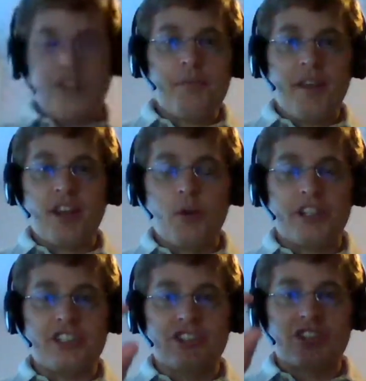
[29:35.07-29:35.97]
emailing
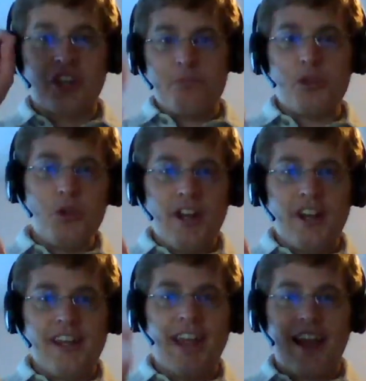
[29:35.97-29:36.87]
questions,
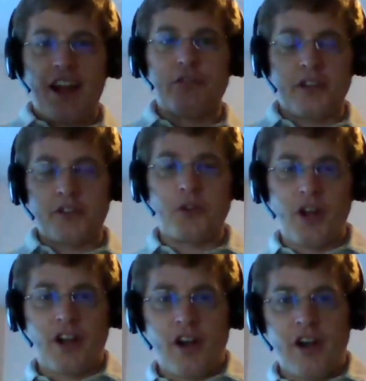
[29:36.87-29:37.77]

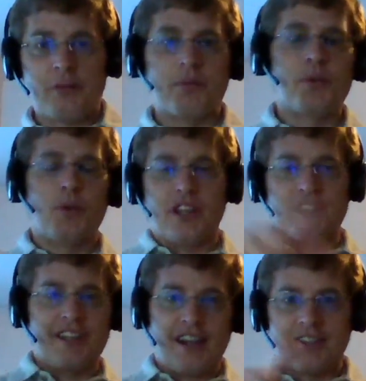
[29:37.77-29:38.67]
community@alfresco.com will
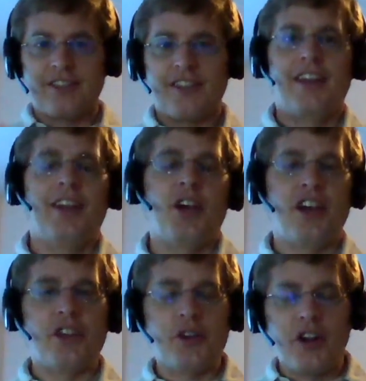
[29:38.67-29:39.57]
get to us.
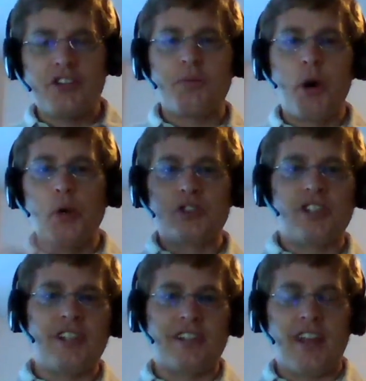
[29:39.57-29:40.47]
You can also
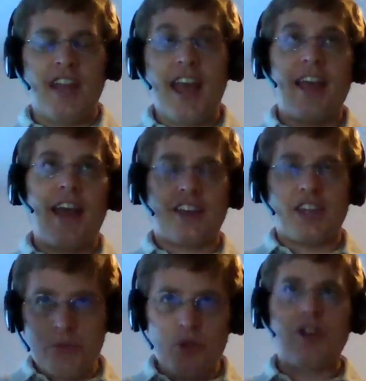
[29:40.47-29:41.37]
post in at
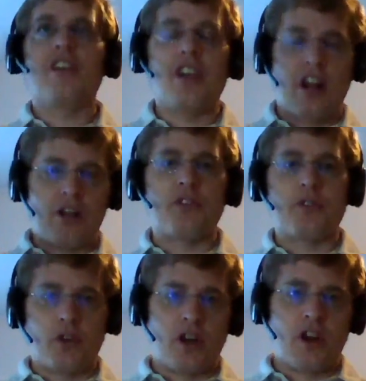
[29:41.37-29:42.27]

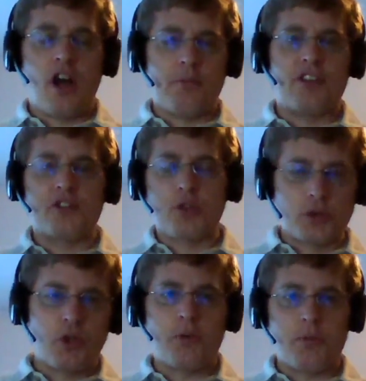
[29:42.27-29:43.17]
community.alfresco.com in the
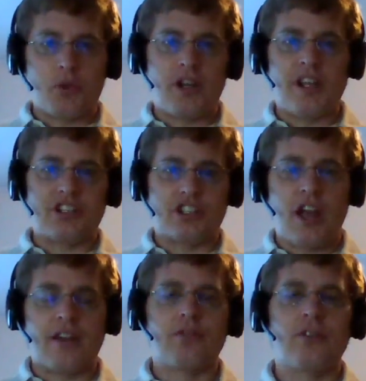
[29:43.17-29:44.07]
social community in
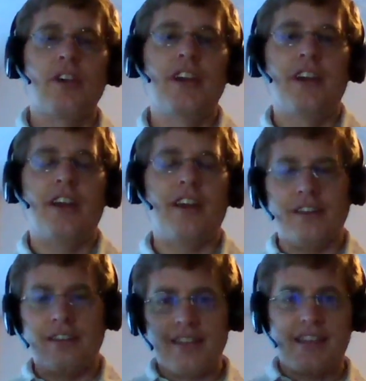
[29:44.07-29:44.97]
Jive.
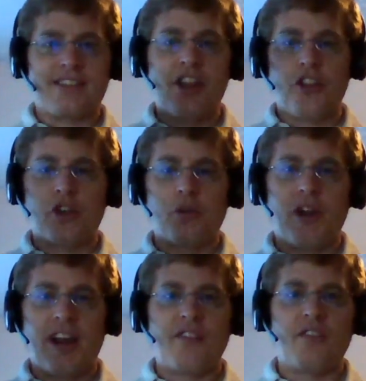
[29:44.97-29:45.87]
And that's another good
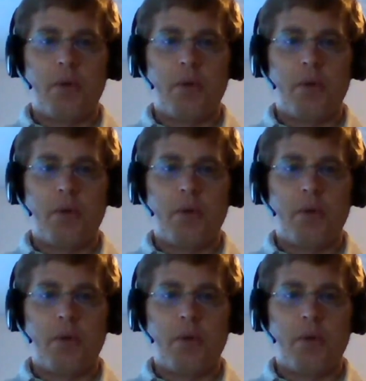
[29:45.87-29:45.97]
way to have a